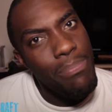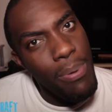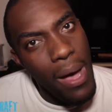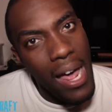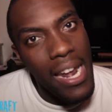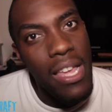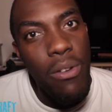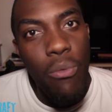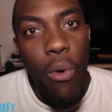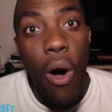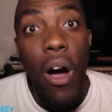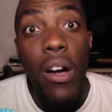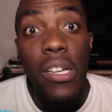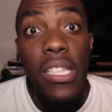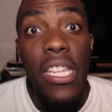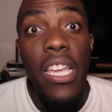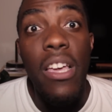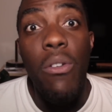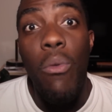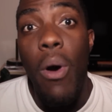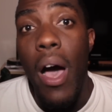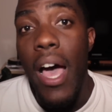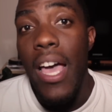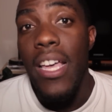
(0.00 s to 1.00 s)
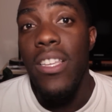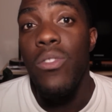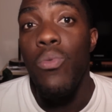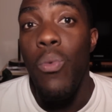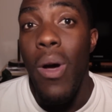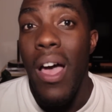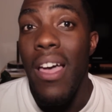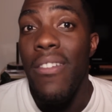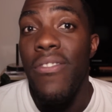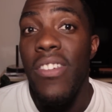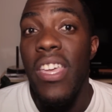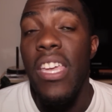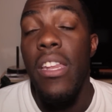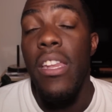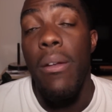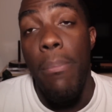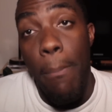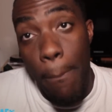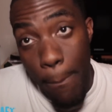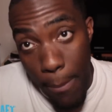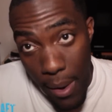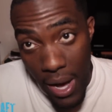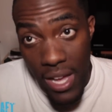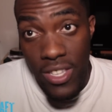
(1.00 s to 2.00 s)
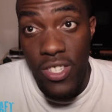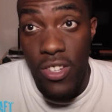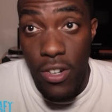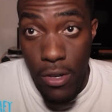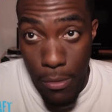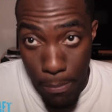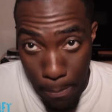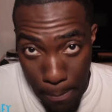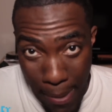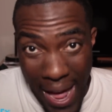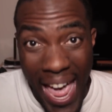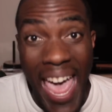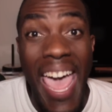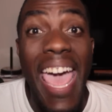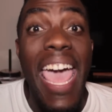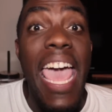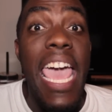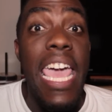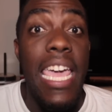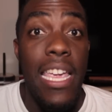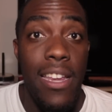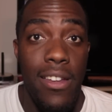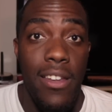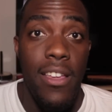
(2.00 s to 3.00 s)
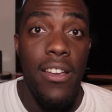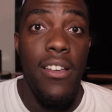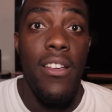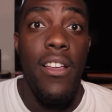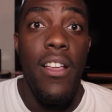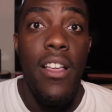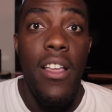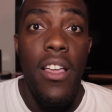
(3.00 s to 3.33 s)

He probably walked in while his wife getting buzzard banged